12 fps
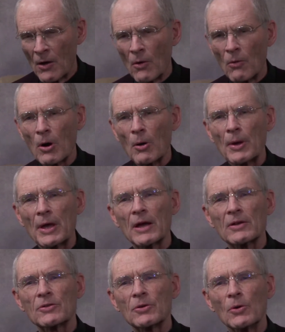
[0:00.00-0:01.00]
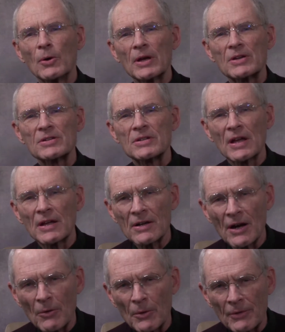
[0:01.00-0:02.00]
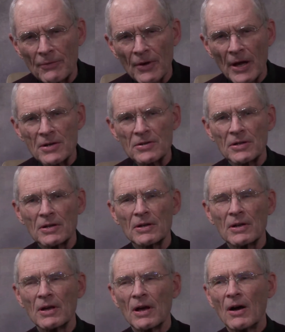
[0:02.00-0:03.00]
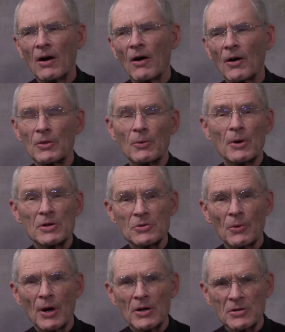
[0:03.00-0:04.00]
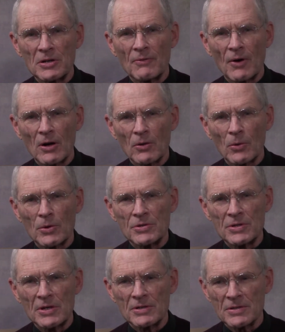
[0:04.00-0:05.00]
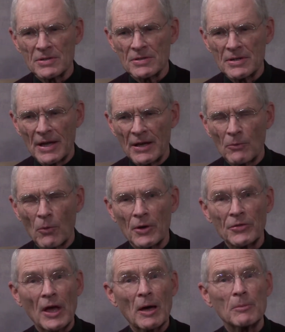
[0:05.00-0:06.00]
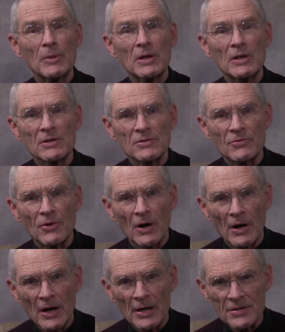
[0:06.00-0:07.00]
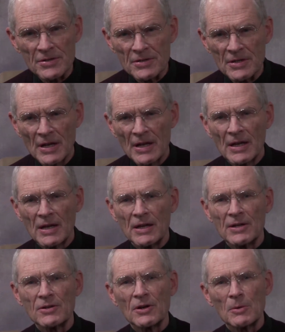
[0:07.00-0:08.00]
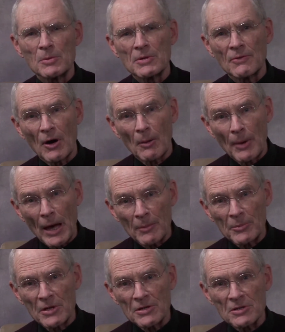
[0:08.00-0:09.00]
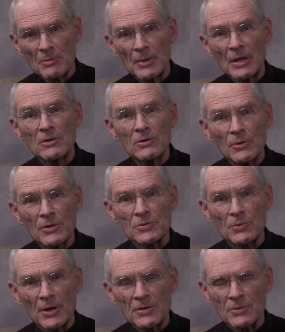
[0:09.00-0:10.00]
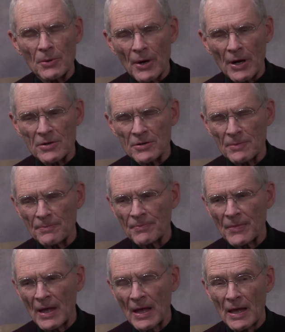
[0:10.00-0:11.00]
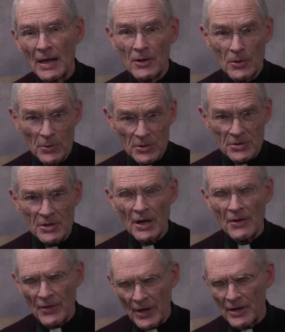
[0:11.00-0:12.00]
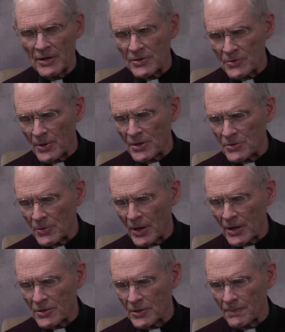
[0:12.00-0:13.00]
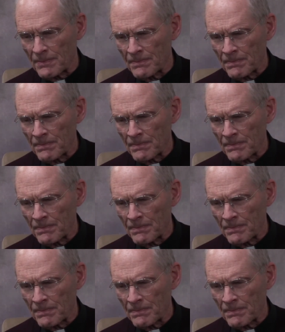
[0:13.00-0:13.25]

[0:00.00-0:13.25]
where we get to extend our reflection on the resurrection of our Lord Jesus and what that means for us in terms of our baptism into his resurrection, into his death and his resurrection,